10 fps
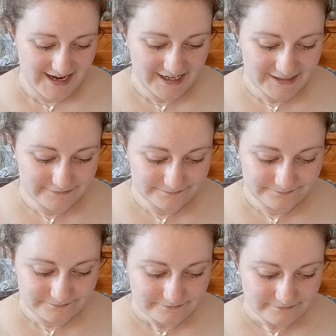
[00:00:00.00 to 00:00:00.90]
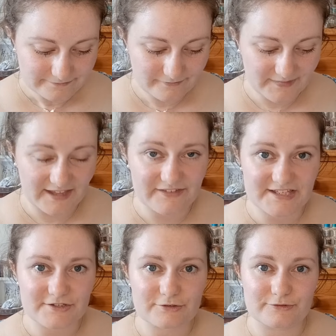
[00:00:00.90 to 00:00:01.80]
Um, this
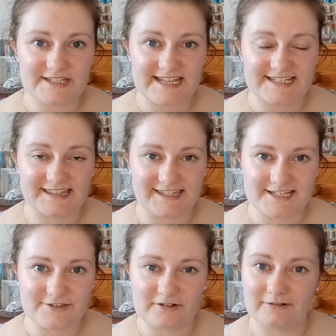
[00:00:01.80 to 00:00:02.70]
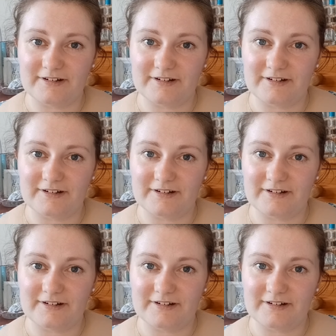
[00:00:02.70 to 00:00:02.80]
is called Scented Thistle.